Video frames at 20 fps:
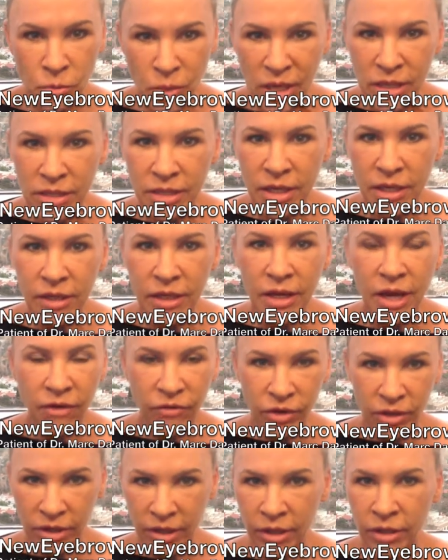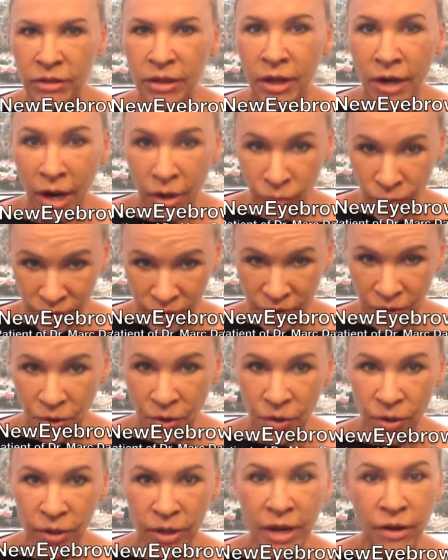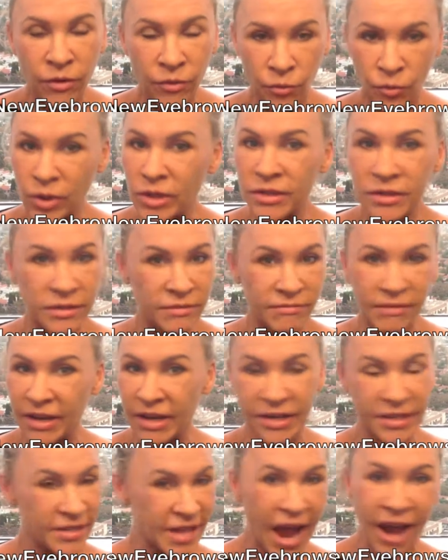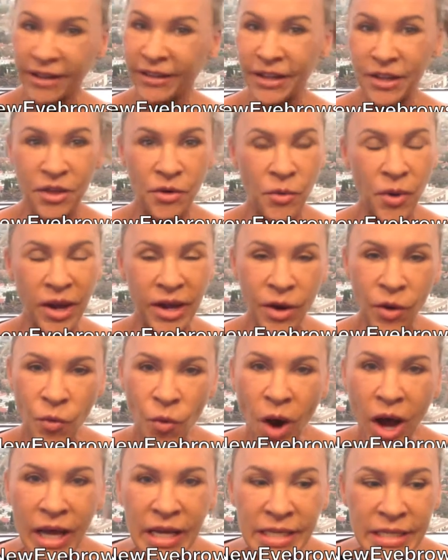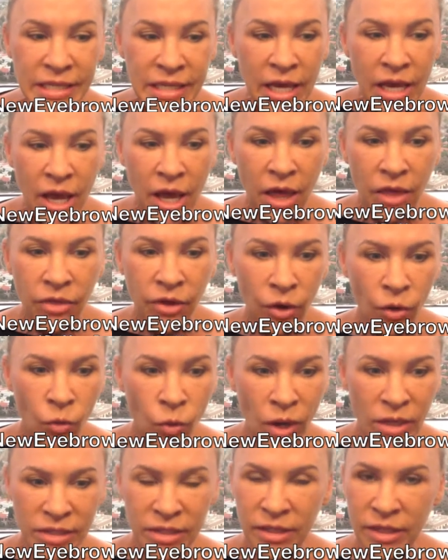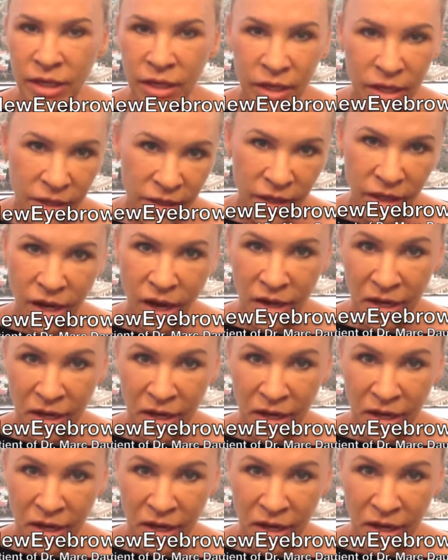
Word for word: basically everything that I was told was exactly the way it was. There wasn't anything